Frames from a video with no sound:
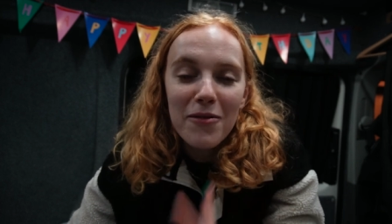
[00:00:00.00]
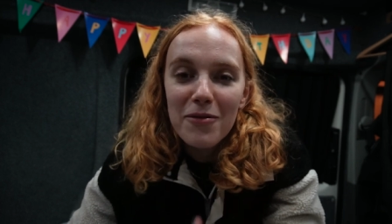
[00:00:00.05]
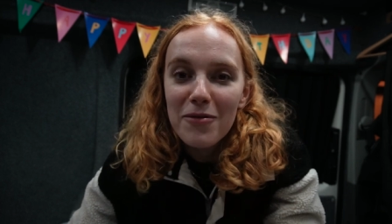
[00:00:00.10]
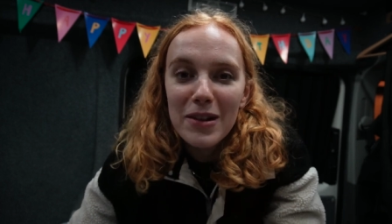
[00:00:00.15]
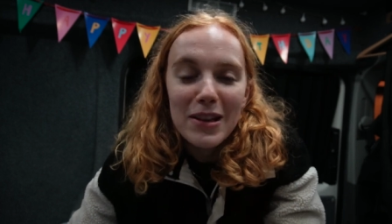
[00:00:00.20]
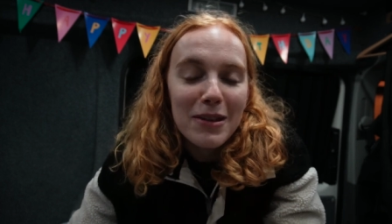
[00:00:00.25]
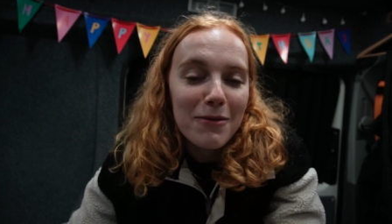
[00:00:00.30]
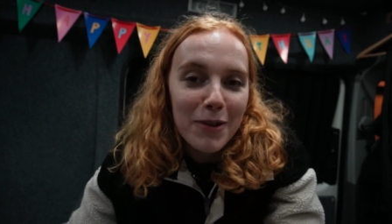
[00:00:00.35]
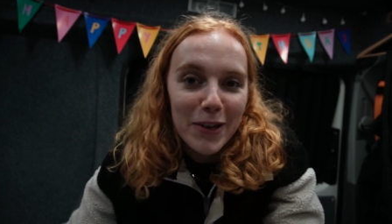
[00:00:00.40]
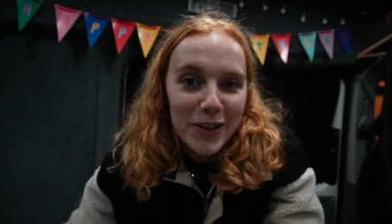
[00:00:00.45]

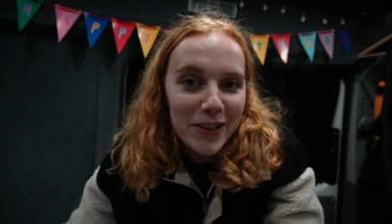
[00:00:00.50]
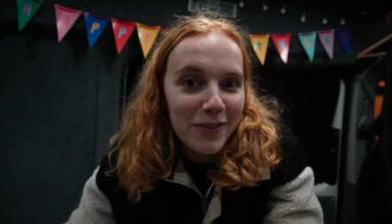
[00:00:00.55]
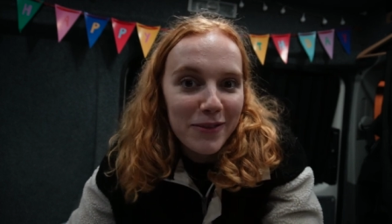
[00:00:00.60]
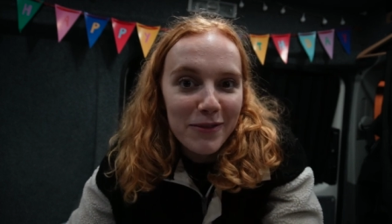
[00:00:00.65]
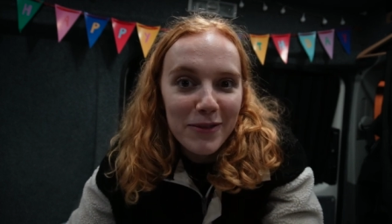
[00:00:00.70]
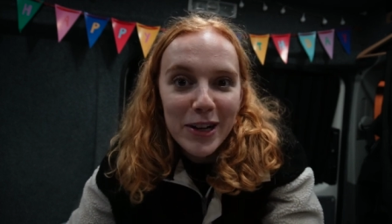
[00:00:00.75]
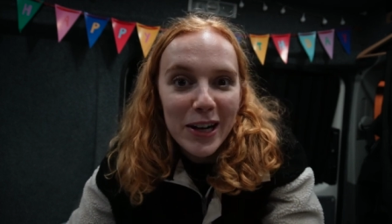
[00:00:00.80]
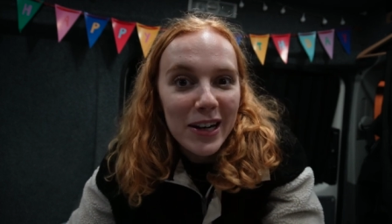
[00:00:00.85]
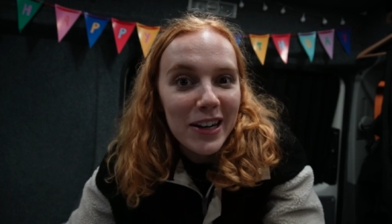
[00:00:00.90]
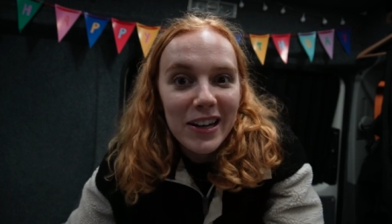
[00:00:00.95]
with what
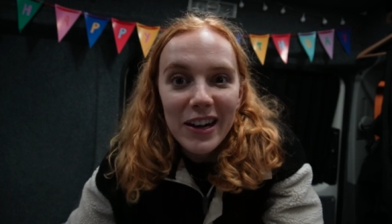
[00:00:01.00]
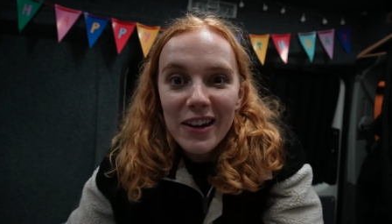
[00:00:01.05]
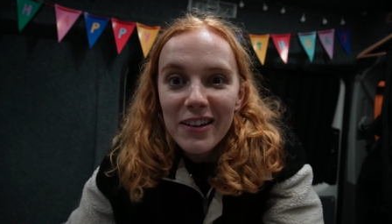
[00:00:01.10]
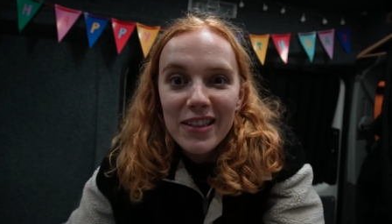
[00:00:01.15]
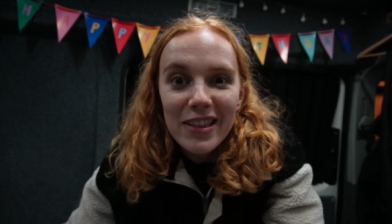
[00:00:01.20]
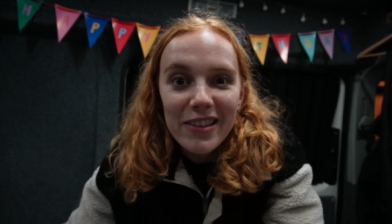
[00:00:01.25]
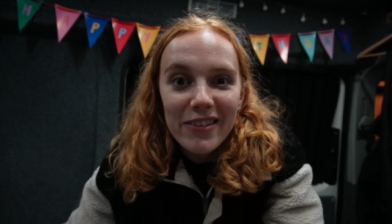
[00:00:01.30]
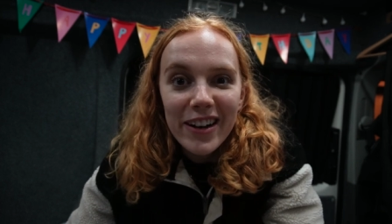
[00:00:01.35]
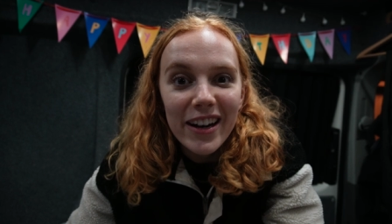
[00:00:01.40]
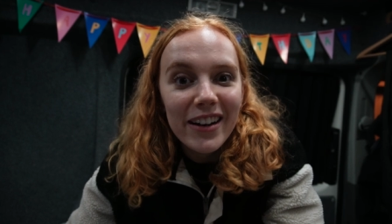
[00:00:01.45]
we're going to go
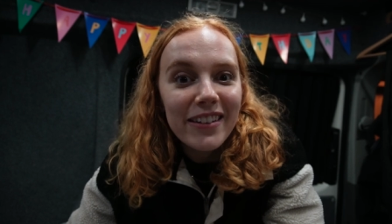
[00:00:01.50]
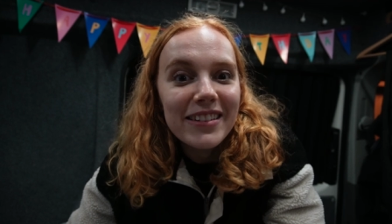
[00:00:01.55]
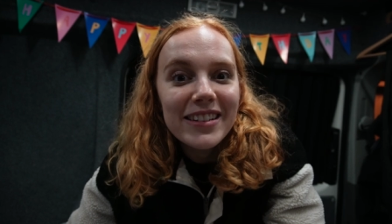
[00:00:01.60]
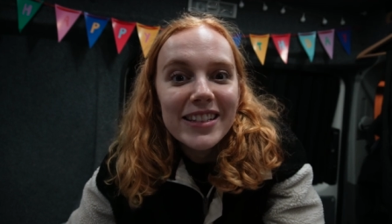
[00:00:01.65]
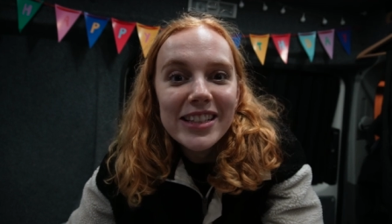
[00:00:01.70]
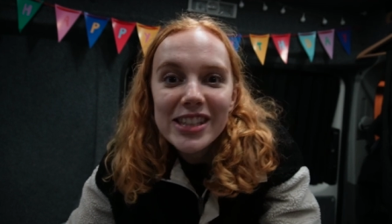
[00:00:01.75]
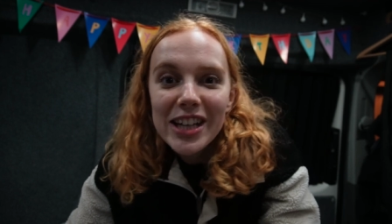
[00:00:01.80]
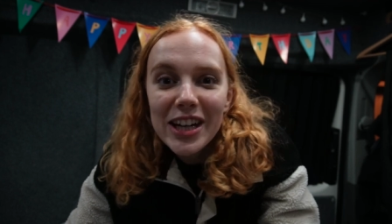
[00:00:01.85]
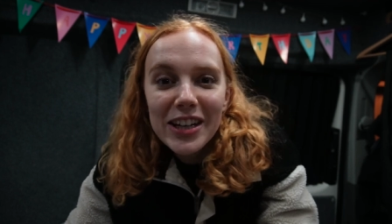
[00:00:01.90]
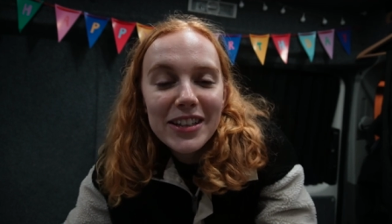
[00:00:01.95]
through,
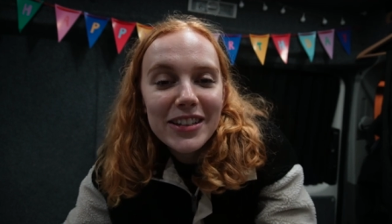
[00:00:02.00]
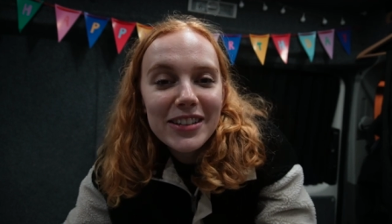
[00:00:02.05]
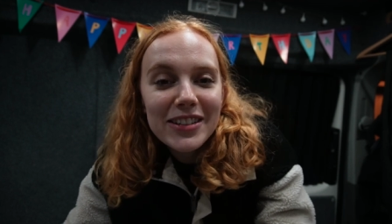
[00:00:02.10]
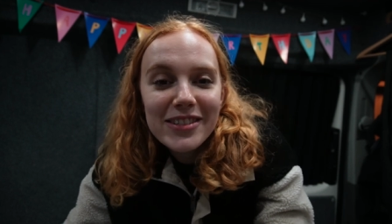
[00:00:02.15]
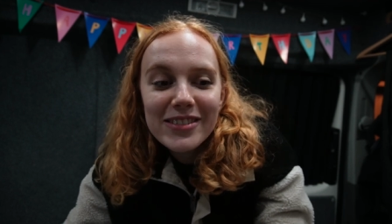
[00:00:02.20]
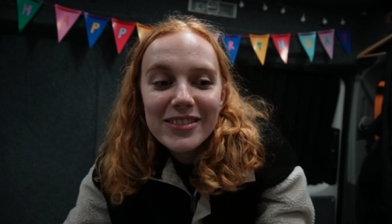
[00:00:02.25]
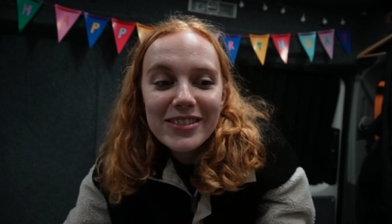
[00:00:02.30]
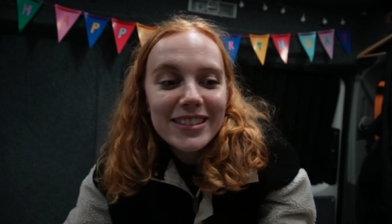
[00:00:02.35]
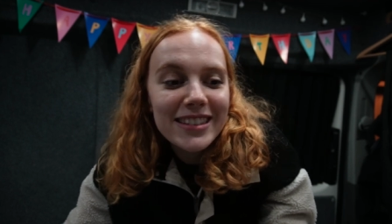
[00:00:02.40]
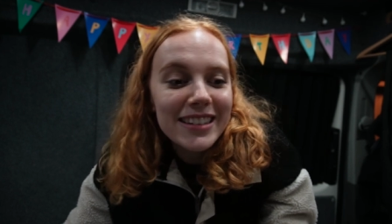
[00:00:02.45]
show
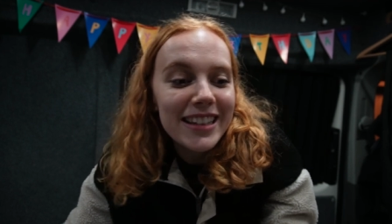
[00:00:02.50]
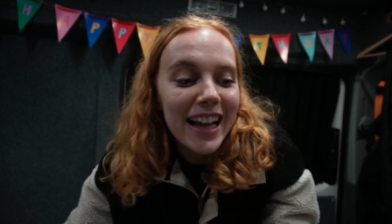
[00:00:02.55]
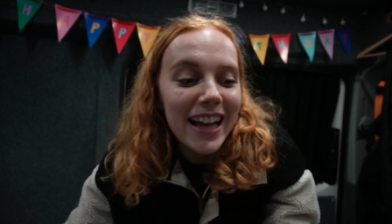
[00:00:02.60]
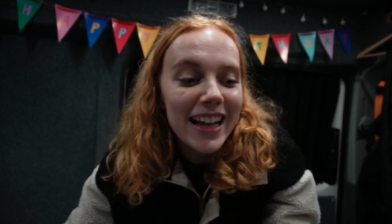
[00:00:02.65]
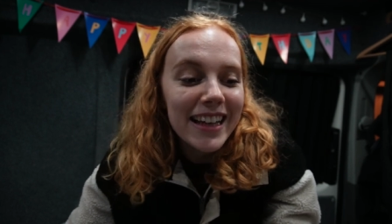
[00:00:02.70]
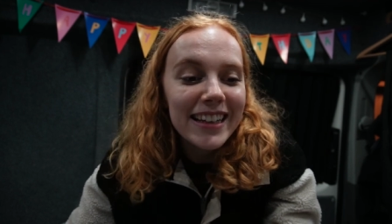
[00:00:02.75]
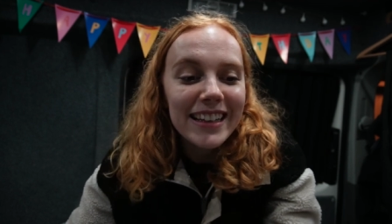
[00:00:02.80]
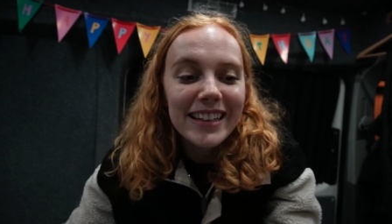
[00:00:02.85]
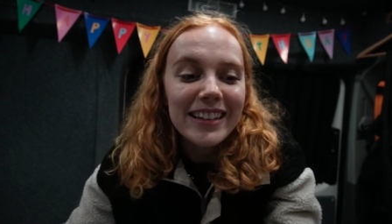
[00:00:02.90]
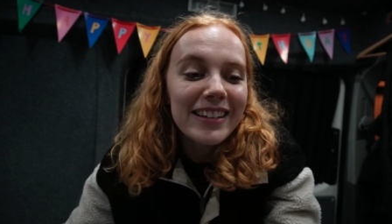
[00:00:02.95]
you
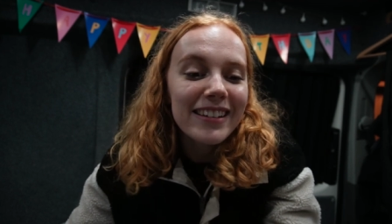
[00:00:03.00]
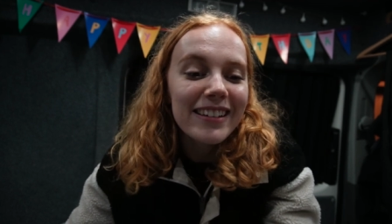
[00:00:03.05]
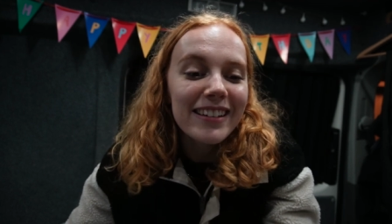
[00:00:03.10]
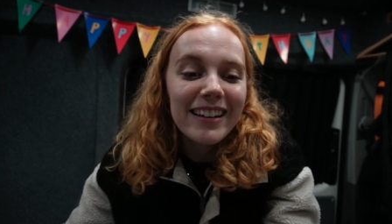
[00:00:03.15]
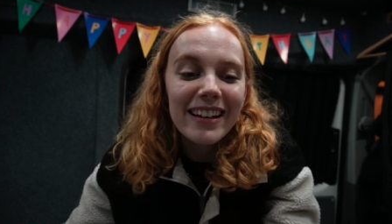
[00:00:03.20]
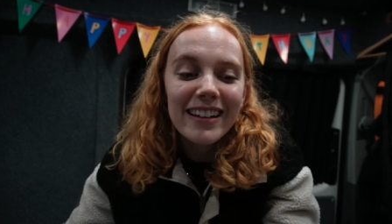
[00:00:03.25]
like